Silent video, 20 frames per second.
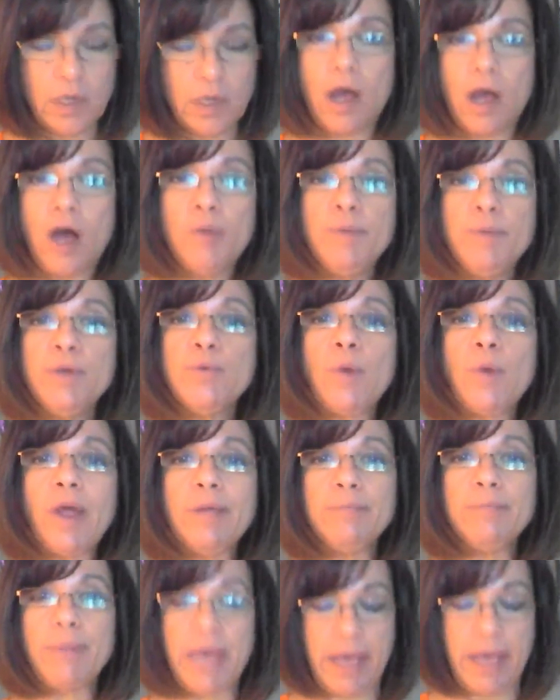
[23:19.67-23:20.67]
I'll be
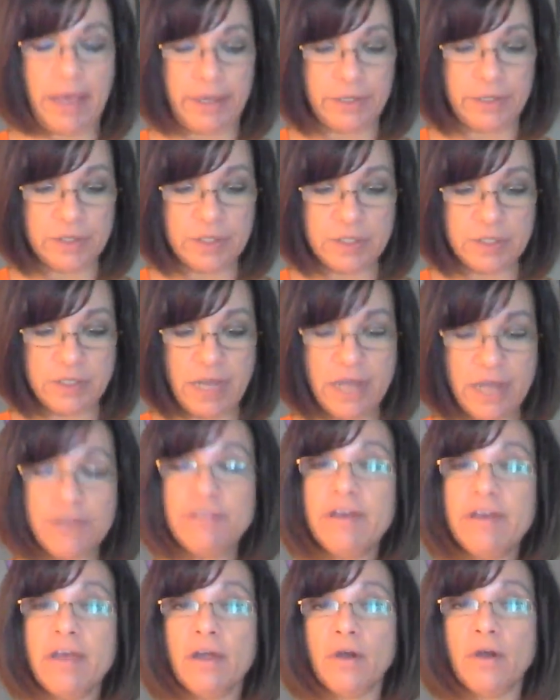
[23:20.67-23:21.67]
right back. Stay
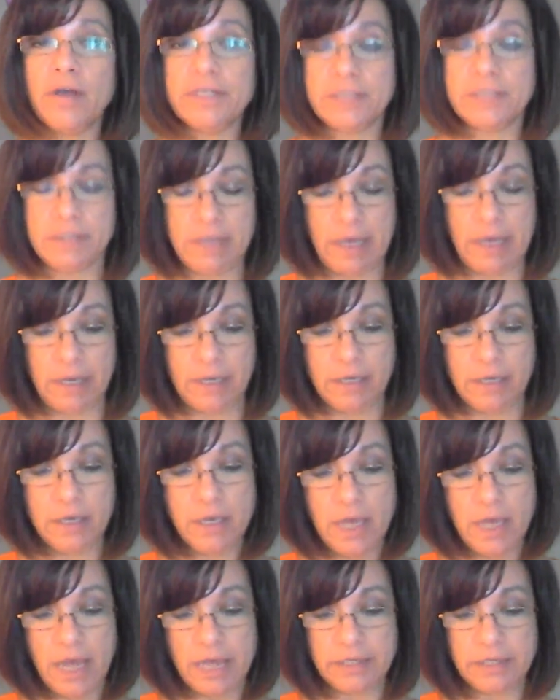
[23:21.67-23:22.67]
there, I say,
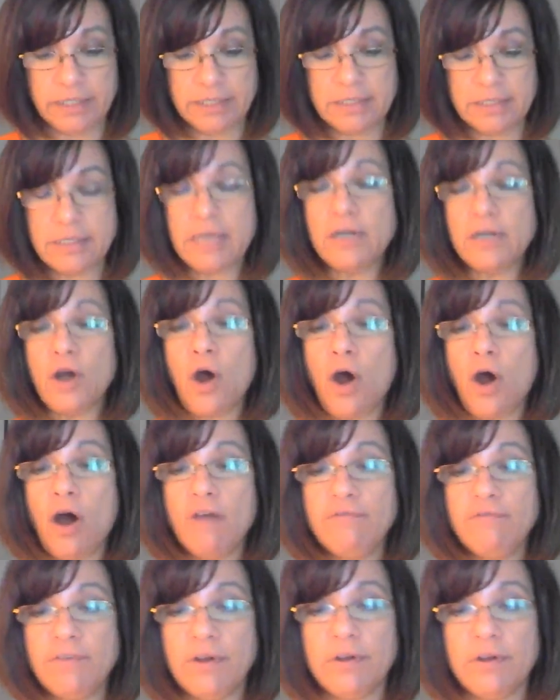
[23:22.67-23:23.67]
and I set
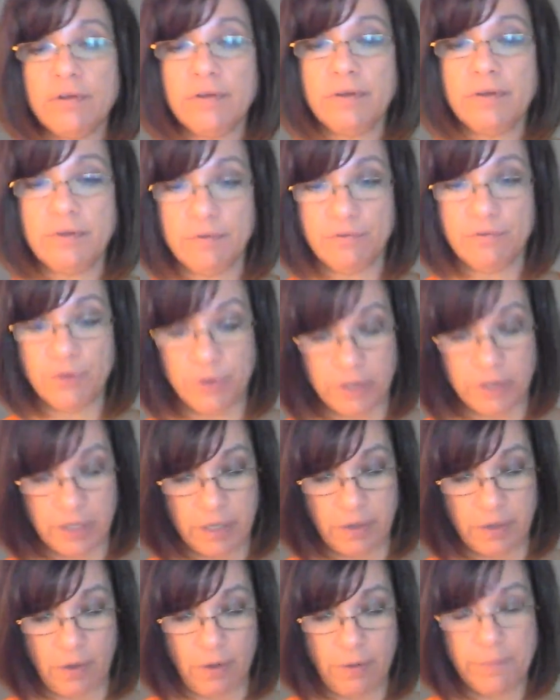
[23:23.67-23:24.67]
off for the
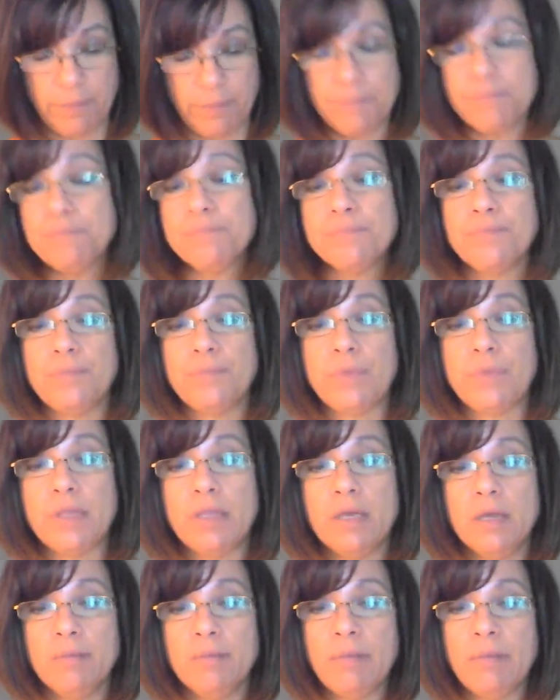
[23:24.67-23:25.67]
hill.
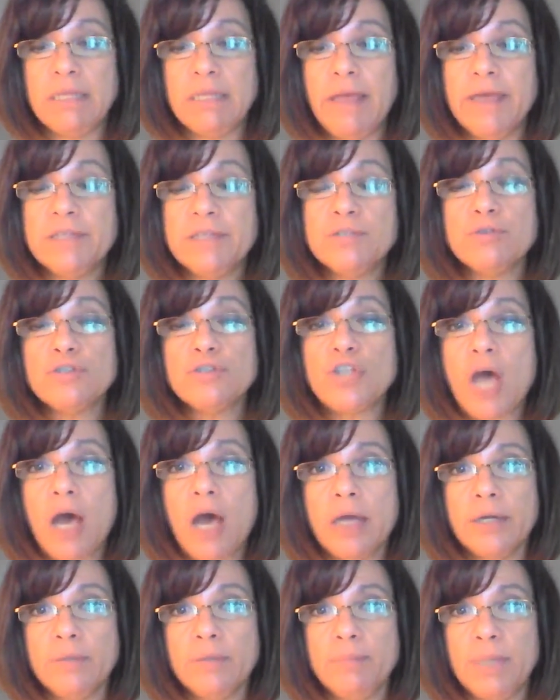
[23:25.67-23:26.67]
My legs are
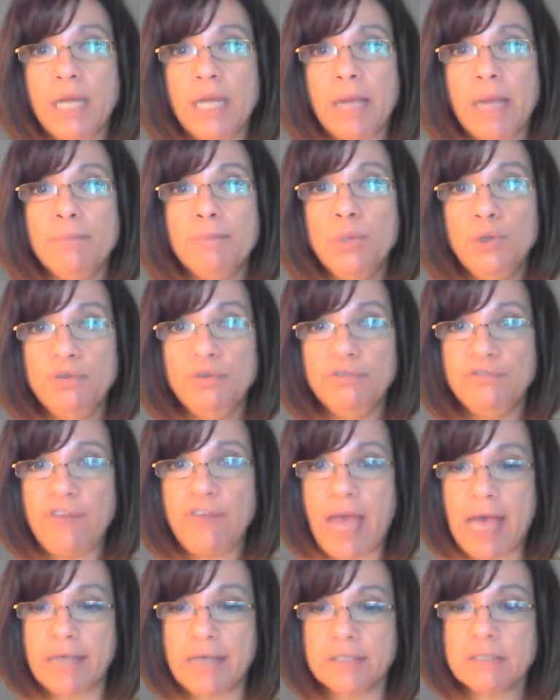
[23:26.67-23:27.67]
tired, but I move
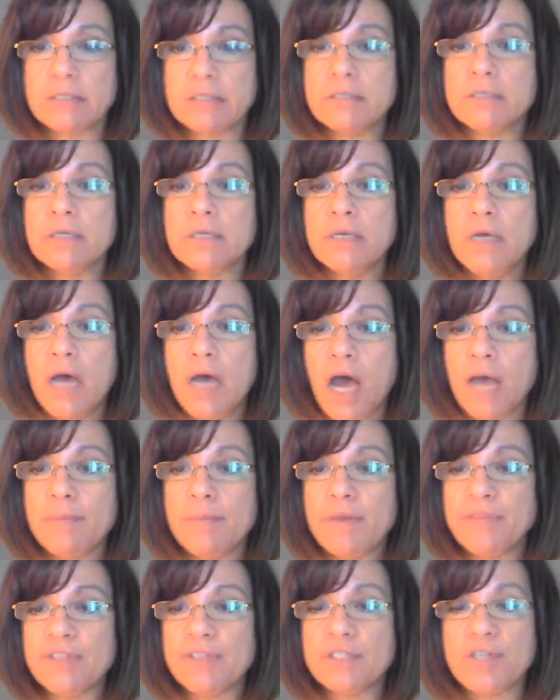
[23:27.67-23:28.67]
fast. I'm
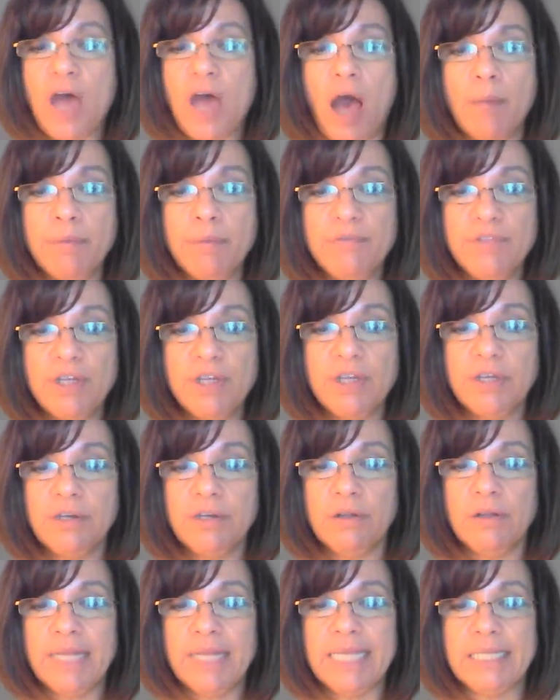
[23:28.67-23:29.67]
at the top of the
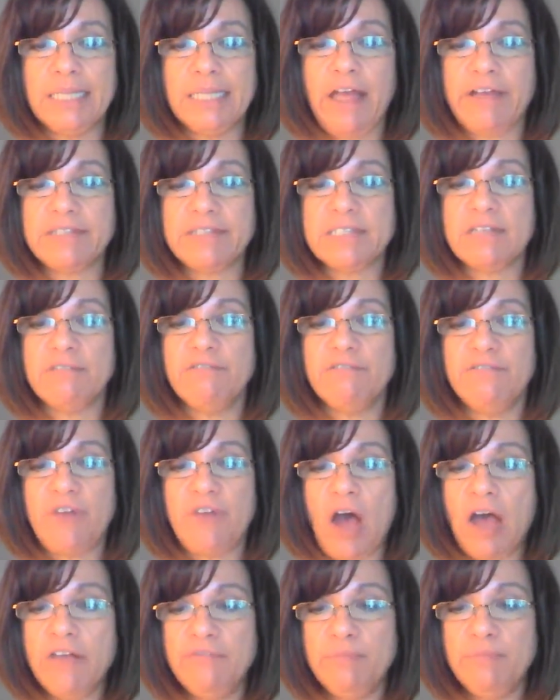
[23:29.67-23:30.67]
hill in less than
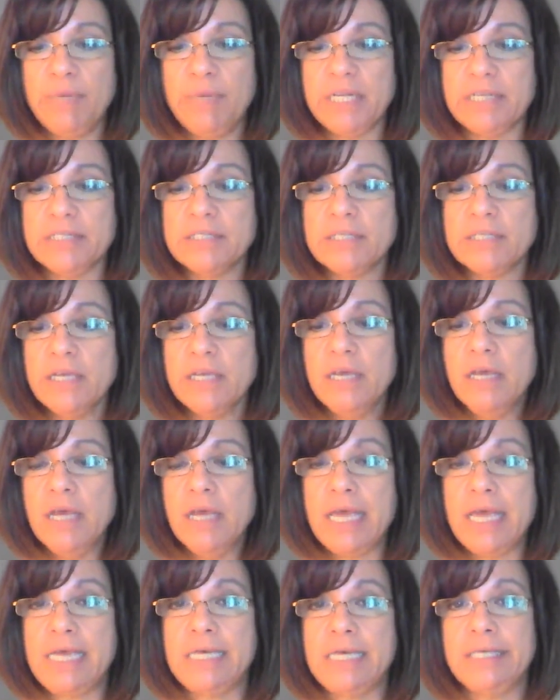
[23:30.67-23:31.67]
5 minutes,
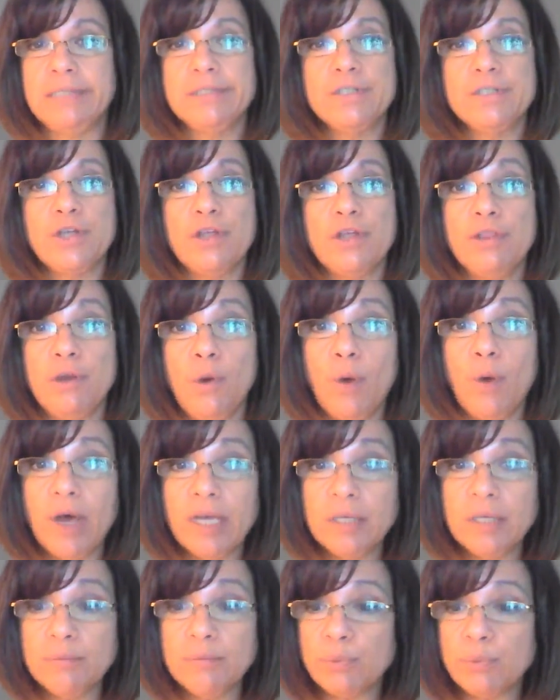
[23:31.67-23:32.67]
and though I
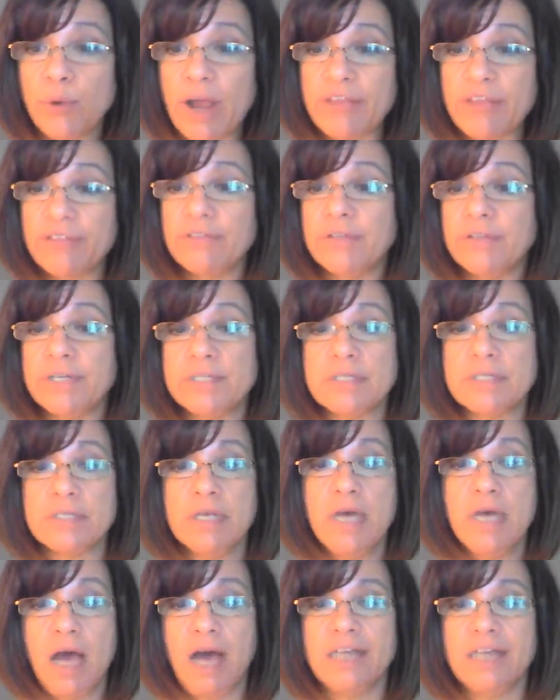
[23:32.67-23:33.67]
am breathless,
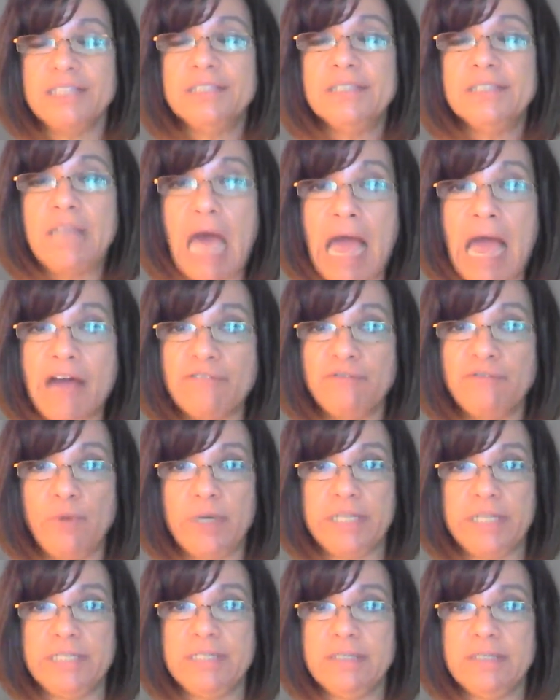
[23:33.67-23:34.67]
I laugh when
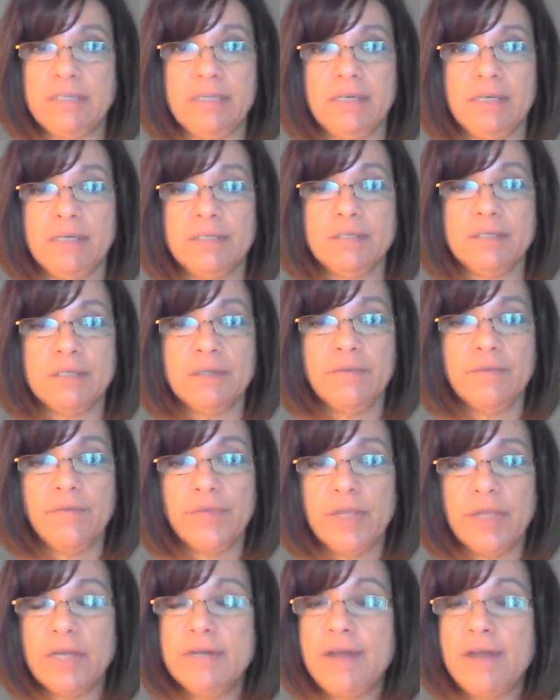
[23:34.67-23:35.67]
I see it.
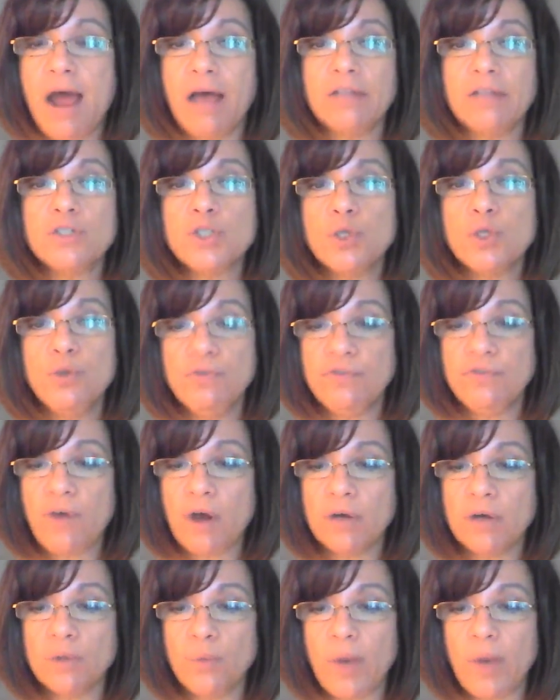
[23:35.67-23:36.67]
Not too
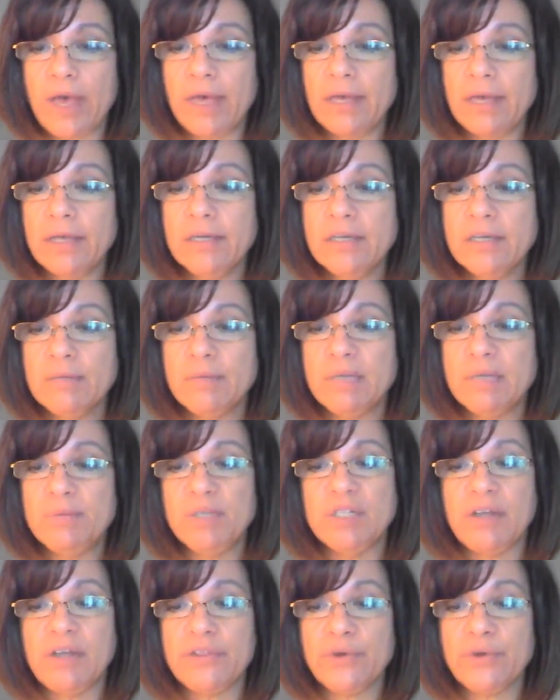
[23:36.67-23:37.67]
far away, maybe
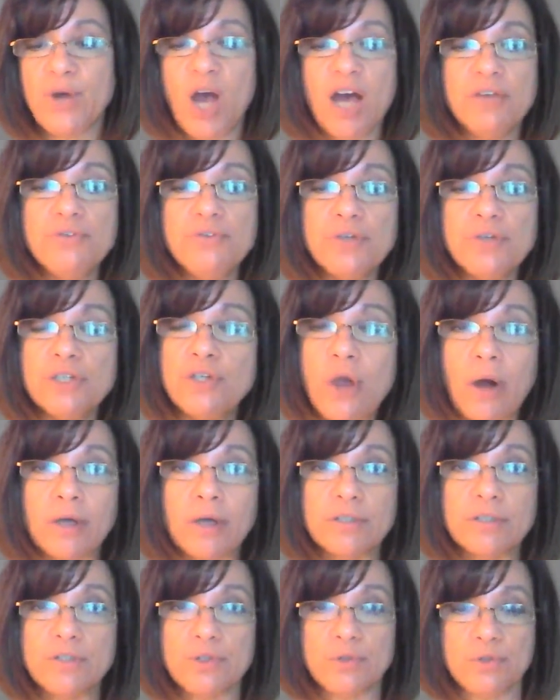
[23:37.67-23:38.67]
another 100
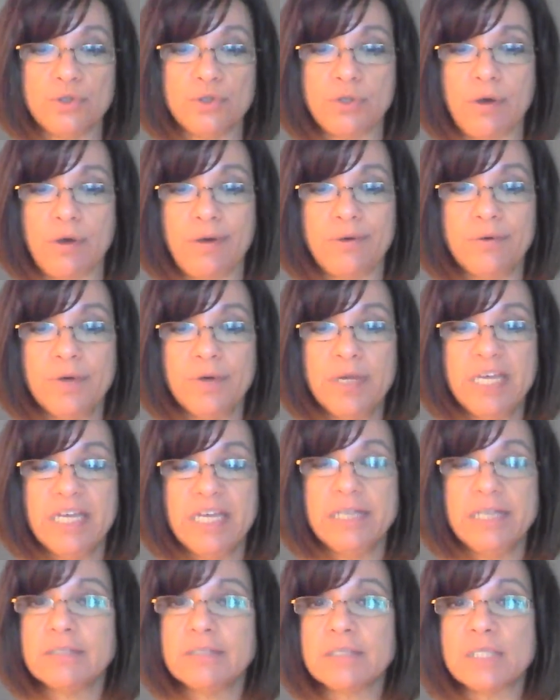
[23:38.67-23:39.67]
yards or so,
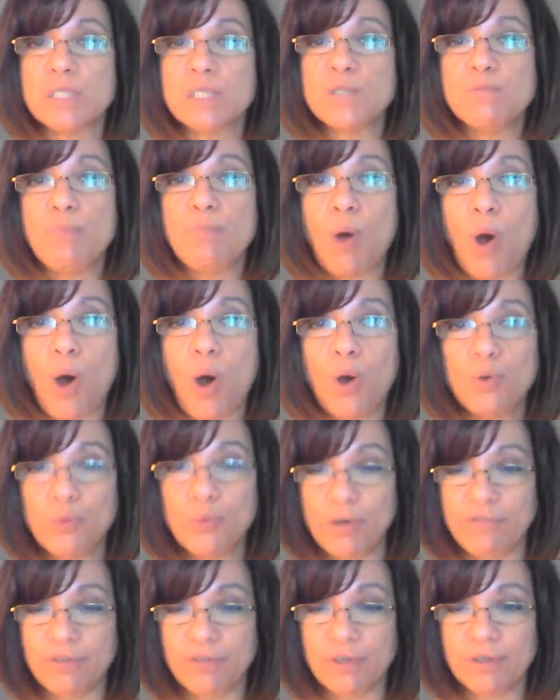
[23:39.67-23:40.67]
is a small
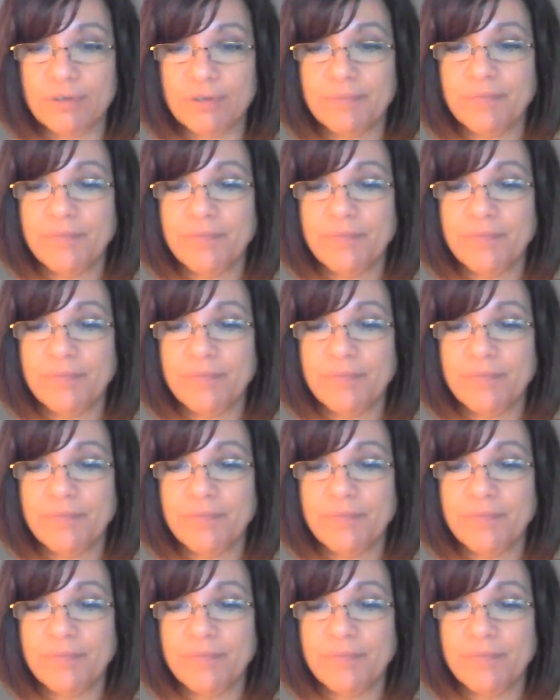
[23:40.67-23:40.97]
river.